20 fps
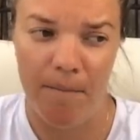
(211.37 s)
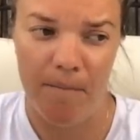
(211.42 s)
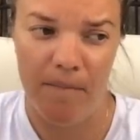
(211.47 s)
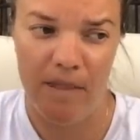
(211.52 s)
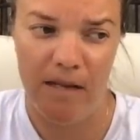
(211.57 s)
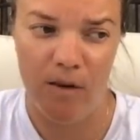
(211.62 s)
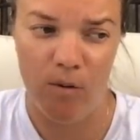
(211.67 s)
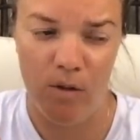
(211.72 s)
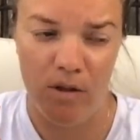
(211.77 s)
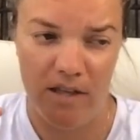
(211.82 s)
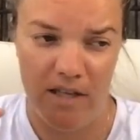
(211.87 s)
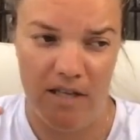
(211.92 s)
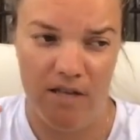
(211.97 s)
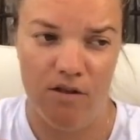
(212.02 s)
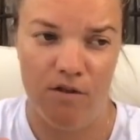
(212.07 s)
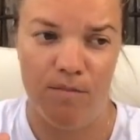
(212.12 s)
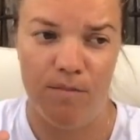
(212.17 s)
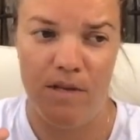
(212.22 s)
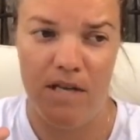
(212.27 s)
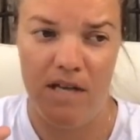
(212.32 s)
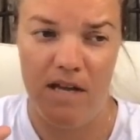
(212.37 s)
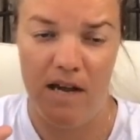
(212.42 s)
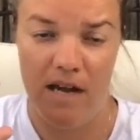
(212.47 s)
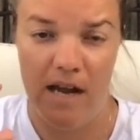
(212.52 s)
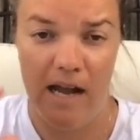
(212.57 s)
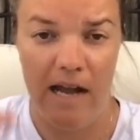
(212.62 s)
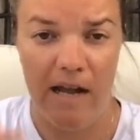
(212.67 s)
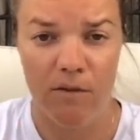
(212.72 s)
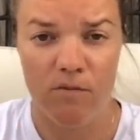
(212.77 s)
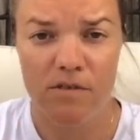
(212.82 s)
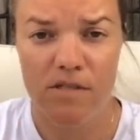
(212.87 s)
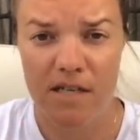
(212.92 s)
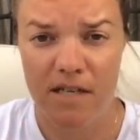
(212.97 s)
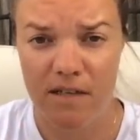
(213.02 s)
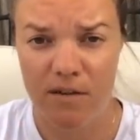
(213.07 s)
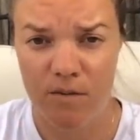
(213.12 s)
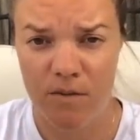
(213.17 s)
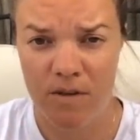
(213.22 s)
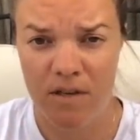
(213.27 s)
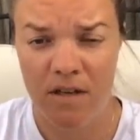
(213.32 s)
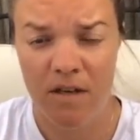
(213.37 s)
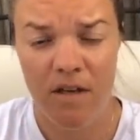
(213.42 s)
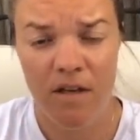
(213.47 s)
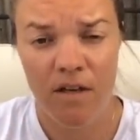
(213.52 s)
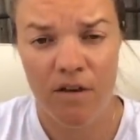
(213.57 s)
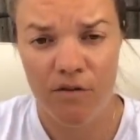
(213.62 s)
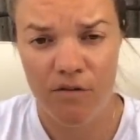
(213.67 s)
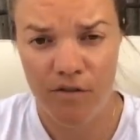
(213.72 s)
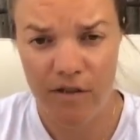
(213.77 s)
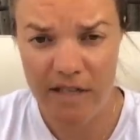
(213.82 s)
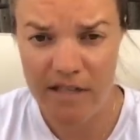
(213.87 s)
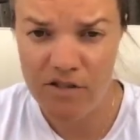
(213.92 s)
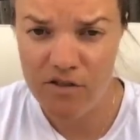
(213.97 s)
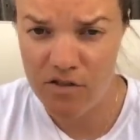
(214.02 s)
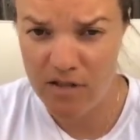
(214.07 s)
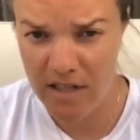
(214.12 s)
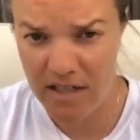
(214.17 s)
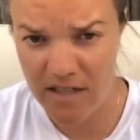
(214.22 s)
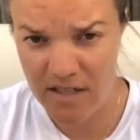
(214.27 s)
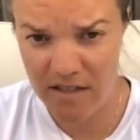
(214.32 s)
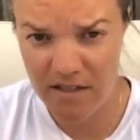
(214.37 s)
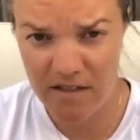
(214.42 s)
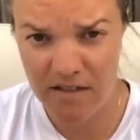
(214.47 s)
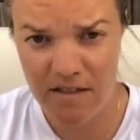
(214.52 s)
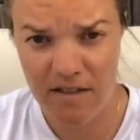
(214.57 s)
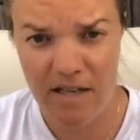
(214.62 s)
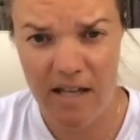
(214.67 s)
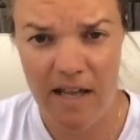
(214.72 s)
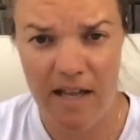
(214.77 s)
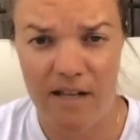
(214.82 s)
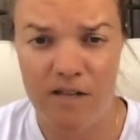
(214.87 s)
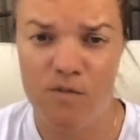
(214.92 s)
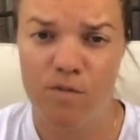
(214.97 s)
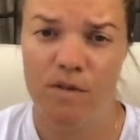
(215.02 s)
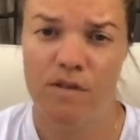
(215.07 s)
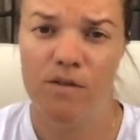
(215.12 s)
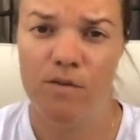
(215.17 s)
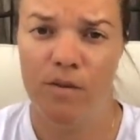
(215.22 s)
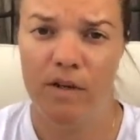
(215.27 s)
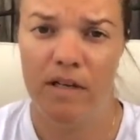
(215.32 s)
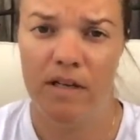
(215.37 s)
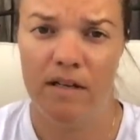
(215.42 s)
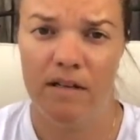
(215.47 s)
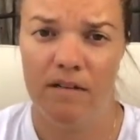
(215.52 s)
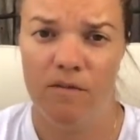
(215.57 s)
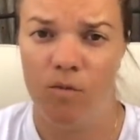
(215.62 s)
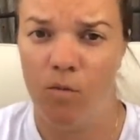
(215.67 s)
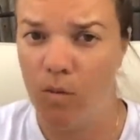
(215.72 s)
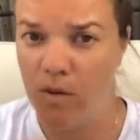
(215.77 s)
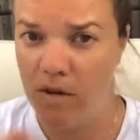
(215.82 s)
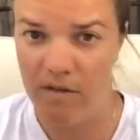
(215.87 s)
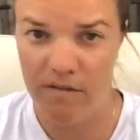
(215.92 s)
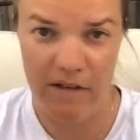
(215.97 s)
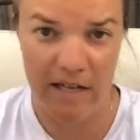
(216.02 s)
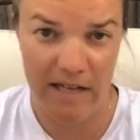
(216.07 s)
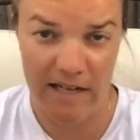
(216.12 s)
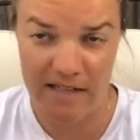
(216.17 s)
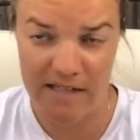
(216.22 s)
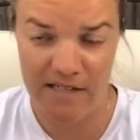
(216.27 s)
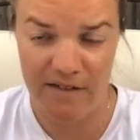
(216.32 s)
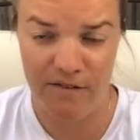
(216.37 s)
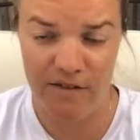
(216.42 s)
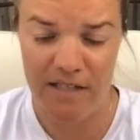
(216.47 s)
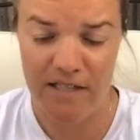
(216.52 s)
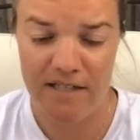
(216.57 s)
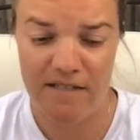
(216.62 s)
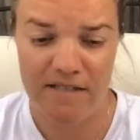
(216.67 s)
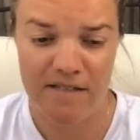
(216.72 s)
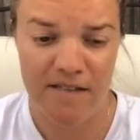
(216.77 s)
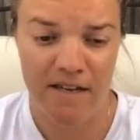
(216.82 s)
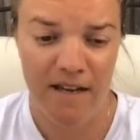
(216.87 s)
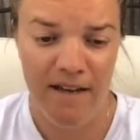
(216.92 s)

There will either be a countdown for each letter as we're doing one of the activities,